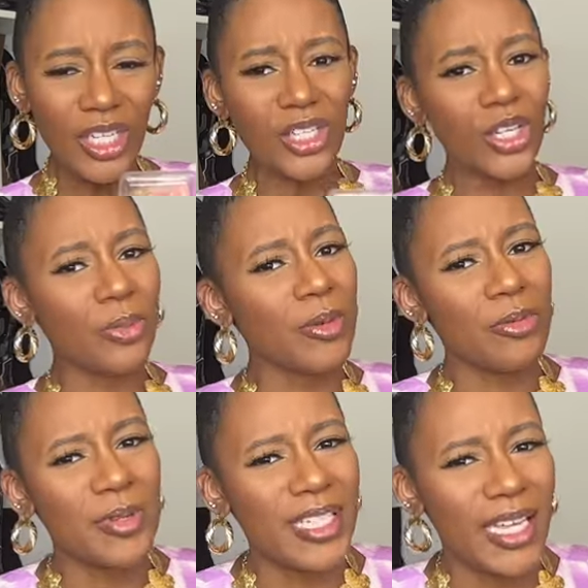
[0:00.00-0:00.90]
You know, people
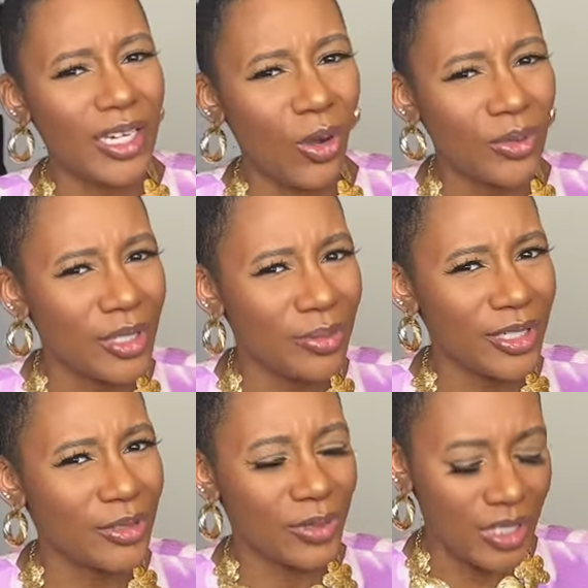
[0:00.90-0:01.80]
be taking their own
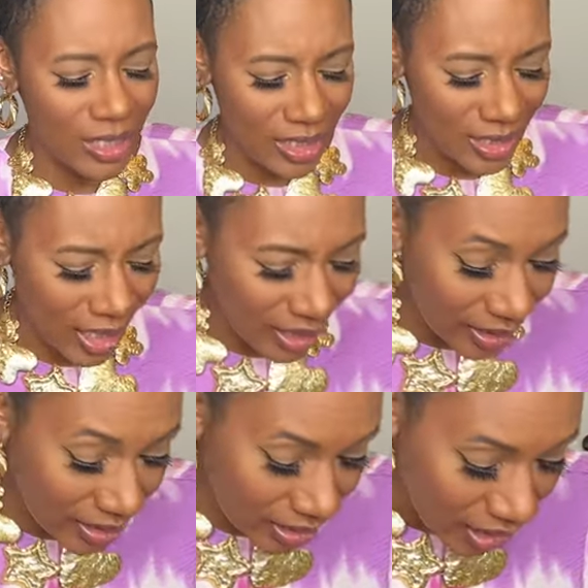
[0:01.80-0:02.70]
liberties with these
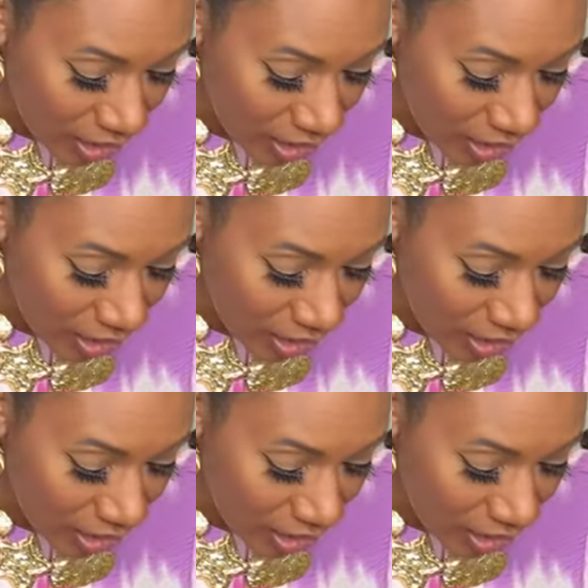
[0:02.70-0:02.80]
designs.